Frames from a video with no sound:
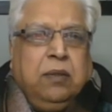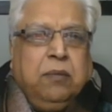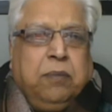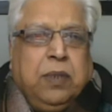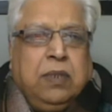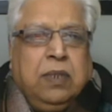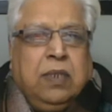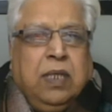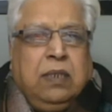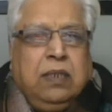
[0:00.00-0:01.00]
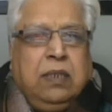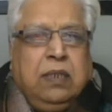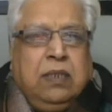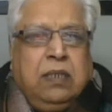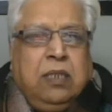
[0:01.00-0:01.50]
Patient can
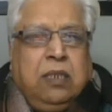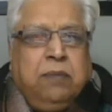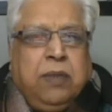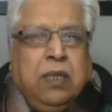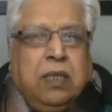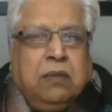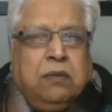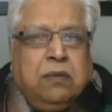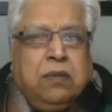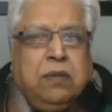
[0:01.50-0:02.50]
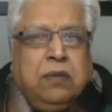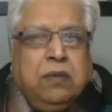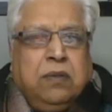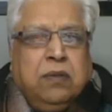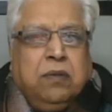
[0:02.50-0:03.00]
easily be aroused
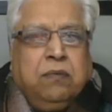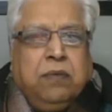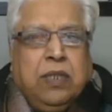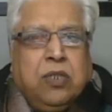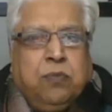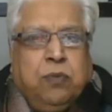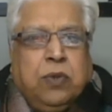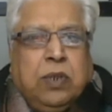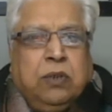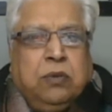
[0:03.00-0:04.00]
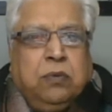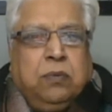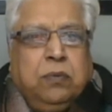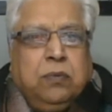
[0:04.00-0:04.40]
when spoken to,